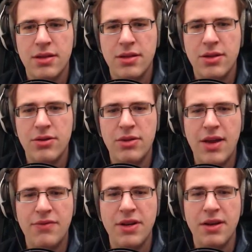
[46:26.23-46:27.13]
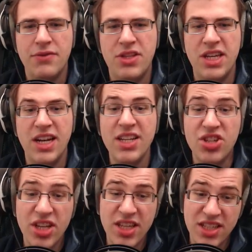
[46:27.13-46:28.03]
You don't have enough
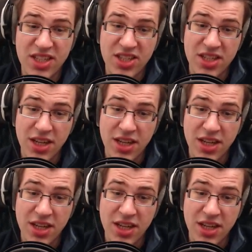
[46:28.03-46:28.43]
diligence?